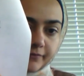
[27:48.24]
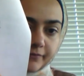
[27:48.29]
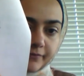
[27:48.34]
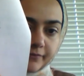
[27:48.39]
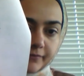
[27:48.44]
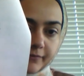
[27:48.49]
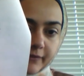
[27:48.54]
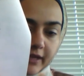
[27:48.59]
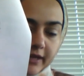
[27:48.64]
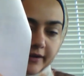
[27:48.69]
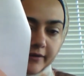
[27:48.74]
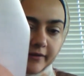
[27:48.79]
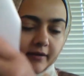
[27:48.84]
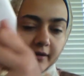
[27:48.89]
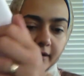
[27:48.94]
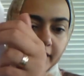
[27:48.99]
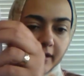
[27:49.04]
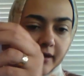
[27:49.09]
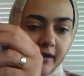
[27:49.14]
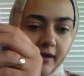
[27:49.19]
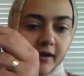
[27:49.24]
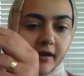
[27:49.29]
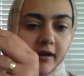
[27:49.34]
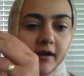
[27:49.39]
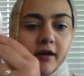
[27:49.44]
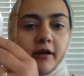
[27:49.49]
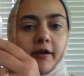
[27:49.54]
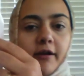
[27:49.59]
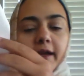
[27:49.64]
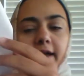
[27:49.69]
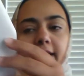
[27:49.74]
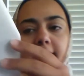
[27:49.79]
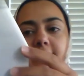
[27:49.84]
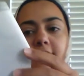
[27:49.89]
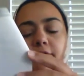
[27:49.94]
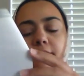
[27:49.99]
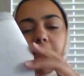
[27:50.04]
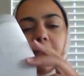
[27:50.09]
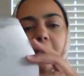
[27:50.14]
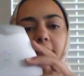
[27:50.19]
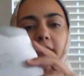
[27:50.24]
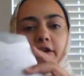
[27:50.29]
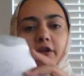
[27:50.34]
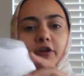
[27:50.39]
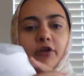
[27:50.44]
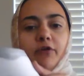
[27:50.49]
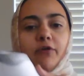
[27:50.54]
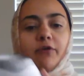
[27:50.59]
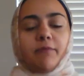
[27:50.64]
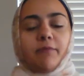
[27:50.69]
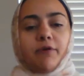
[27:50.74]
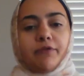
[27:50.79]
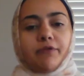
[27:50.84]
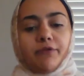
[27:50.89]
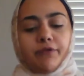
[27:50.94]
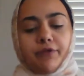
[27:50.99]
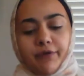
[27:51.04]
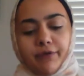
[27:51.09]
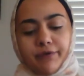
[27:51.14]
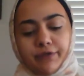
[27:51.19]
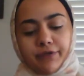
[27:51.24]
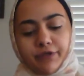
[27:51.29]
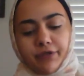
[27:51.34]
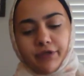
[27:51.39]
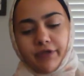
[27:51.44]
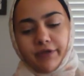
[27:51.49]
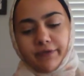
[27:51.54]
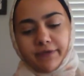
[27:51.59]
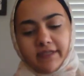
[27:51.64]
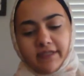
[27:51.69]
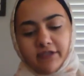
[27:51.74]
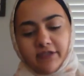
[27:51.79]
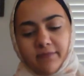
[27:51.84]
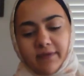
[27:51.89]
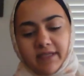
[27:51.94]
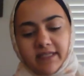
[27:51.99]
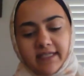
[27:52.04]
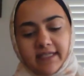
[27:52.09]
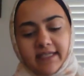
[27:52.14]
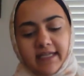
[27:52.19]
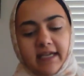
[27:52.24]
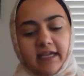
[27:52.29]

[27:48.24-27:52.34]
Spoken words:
Okay? All right, guys, go ahead and code both of those. Turn those into me today.